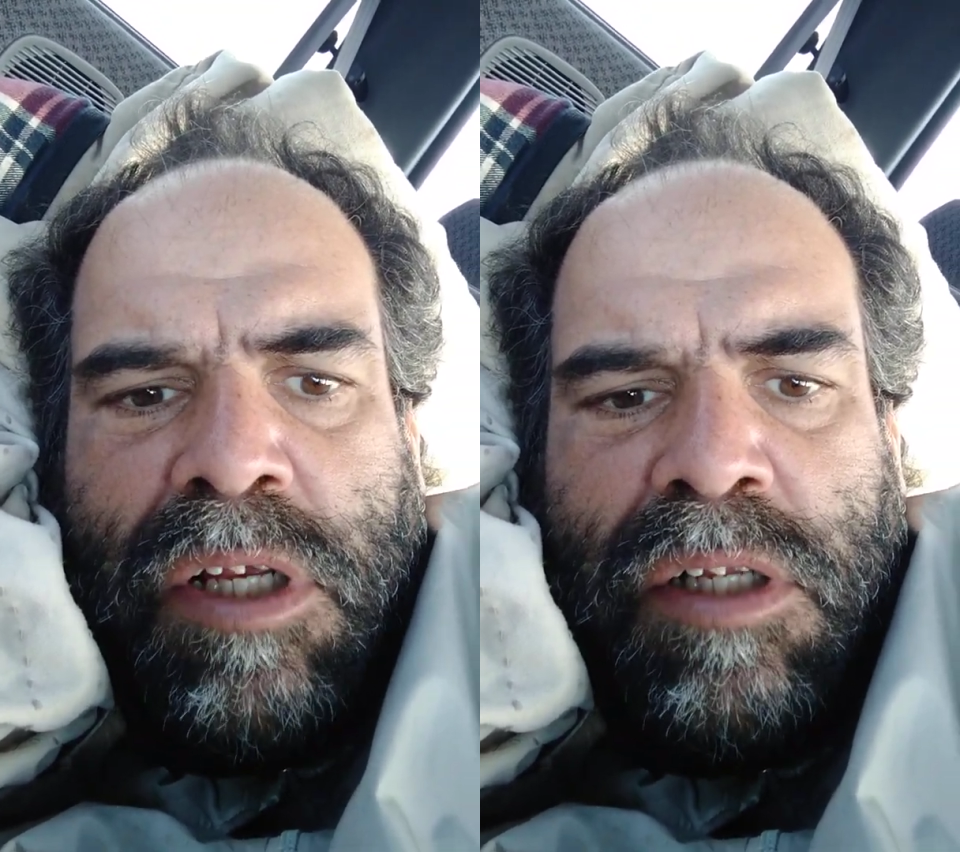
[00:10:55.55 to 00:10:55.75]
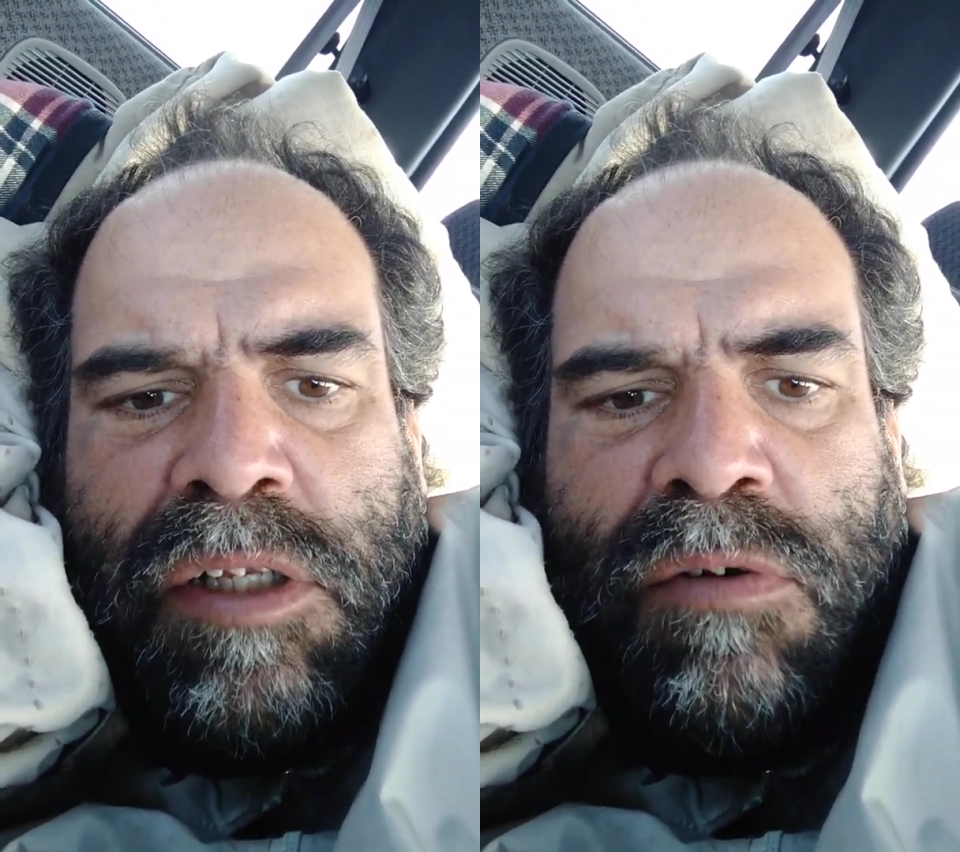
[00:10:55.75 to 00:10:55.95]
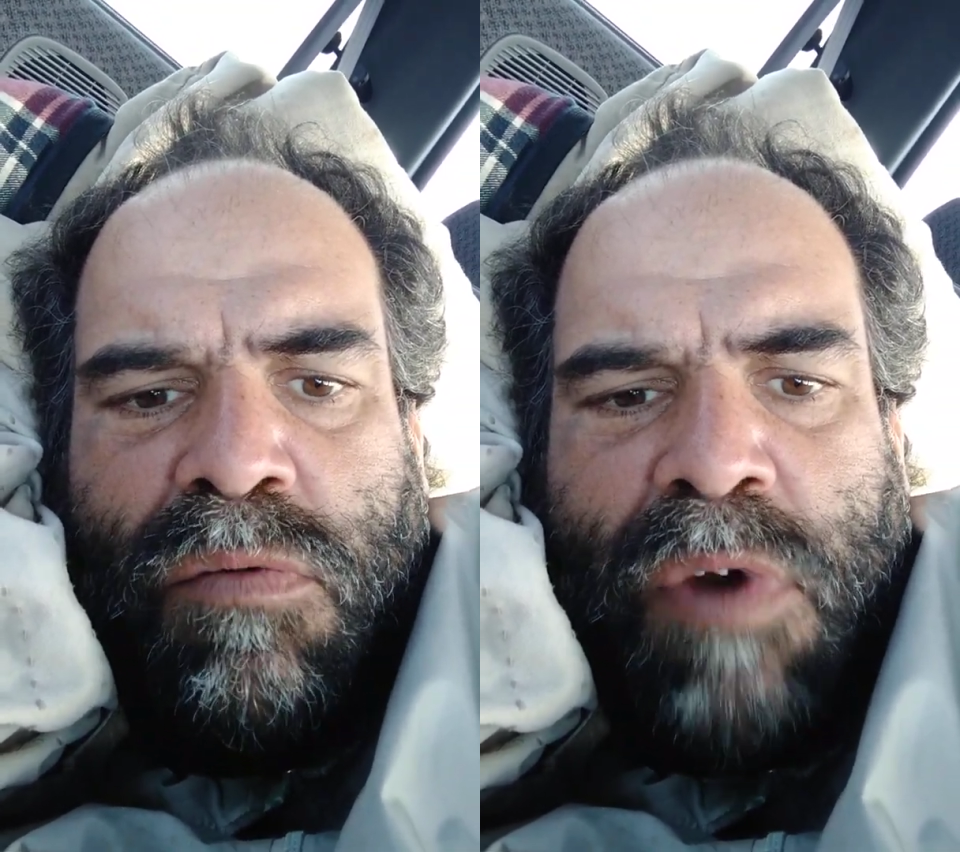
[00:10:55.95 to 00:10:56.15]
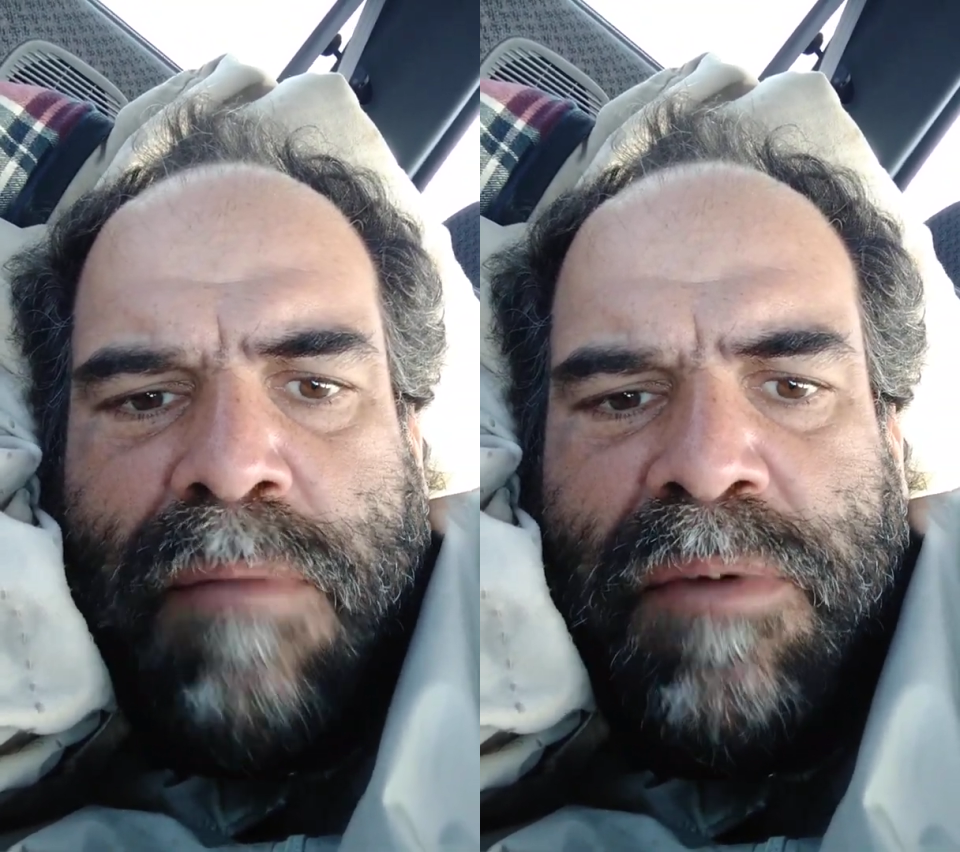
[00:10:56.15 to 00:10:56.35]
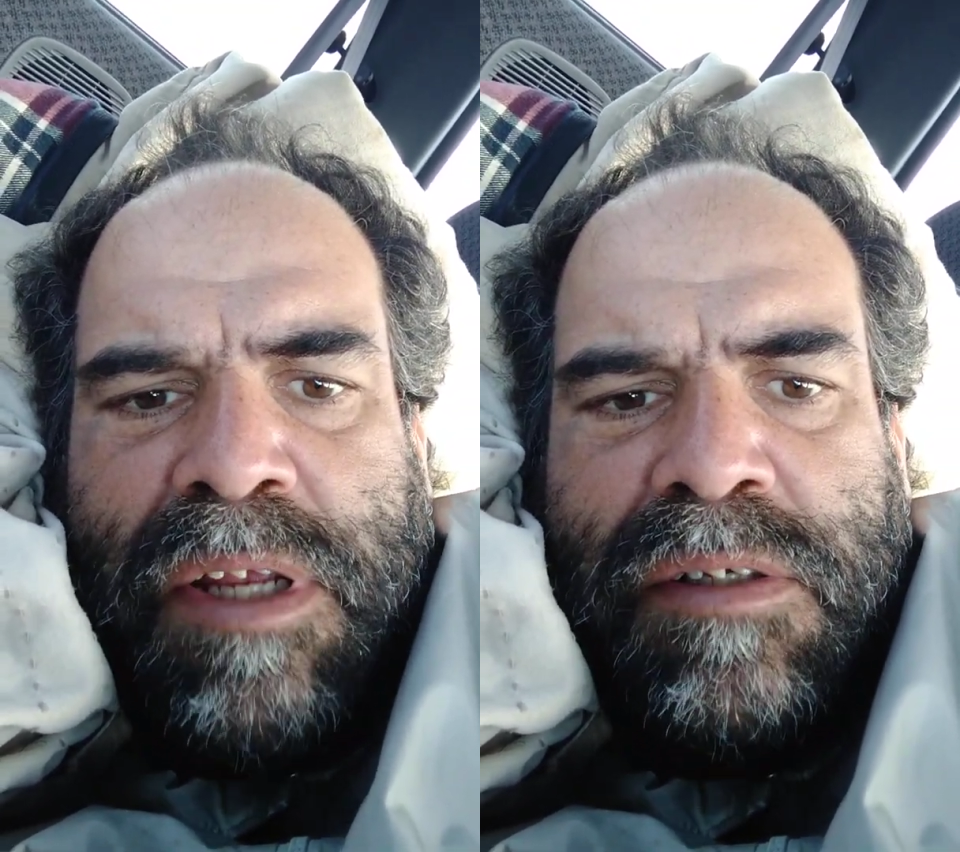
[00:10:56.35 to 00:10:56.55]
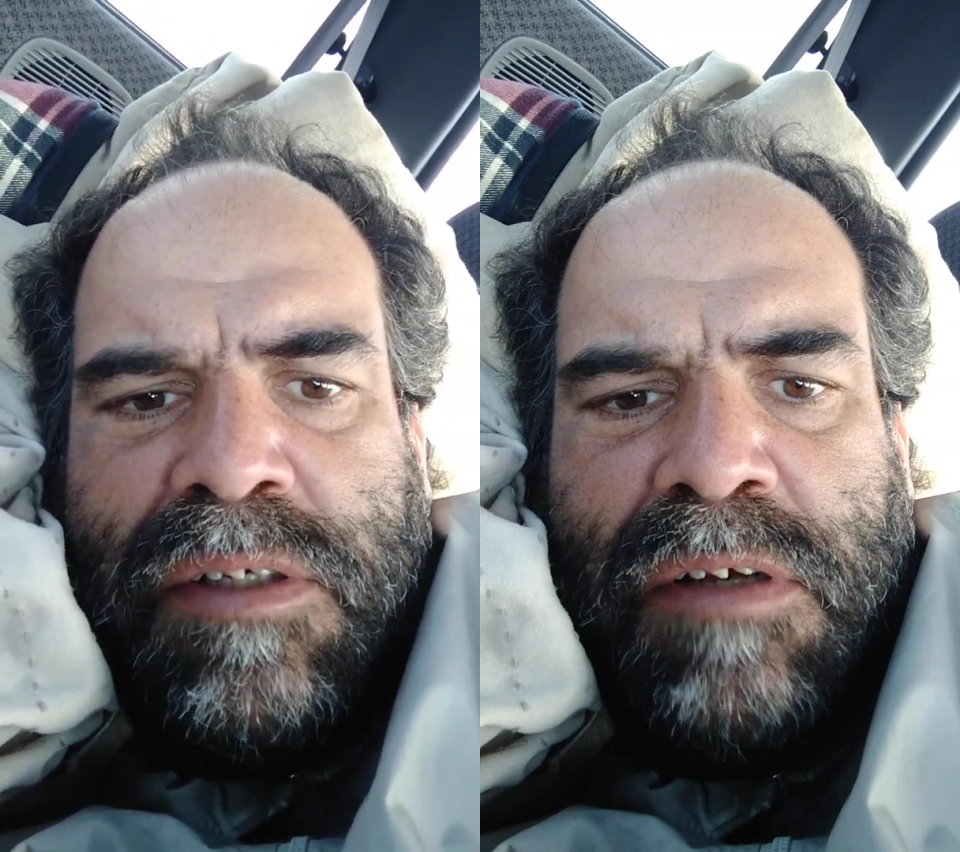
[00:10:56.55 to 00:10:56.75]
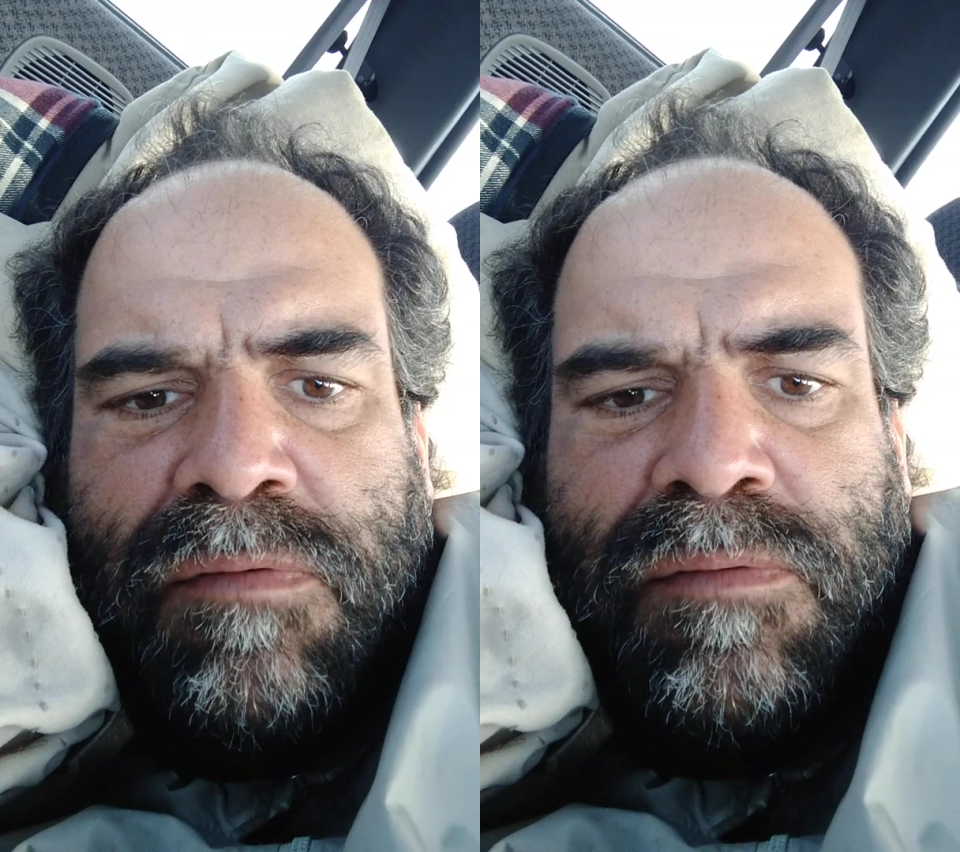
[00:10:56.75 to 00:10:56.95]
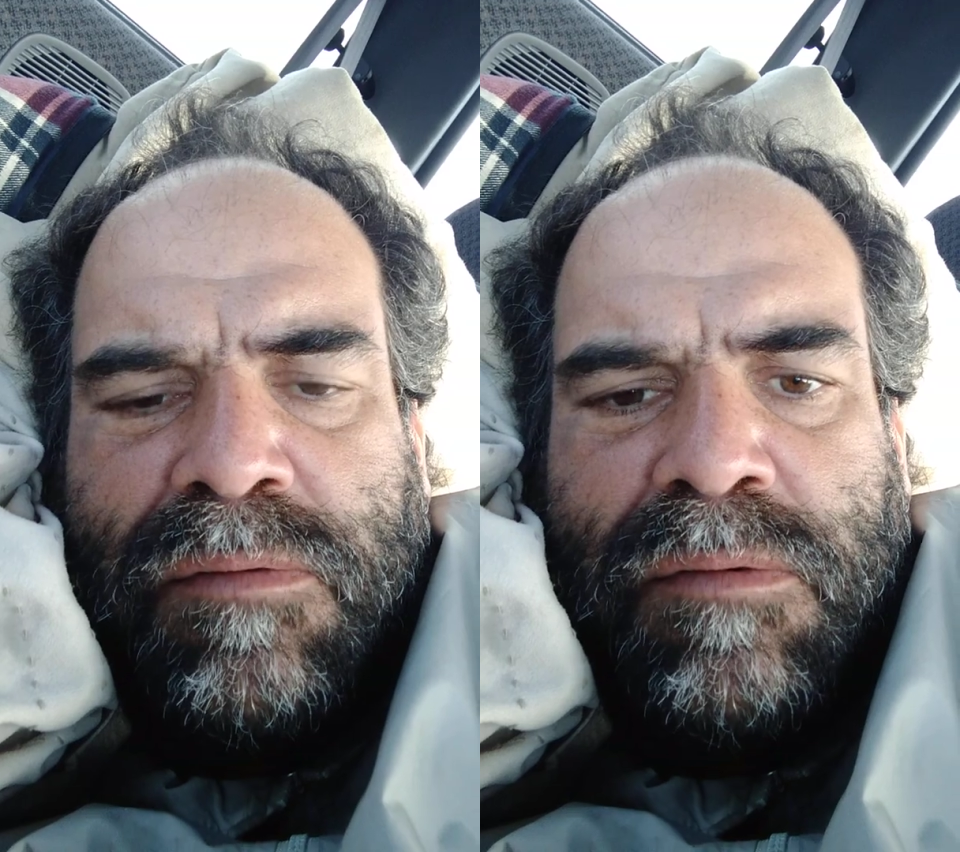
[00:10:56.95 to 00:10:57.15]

little remnants of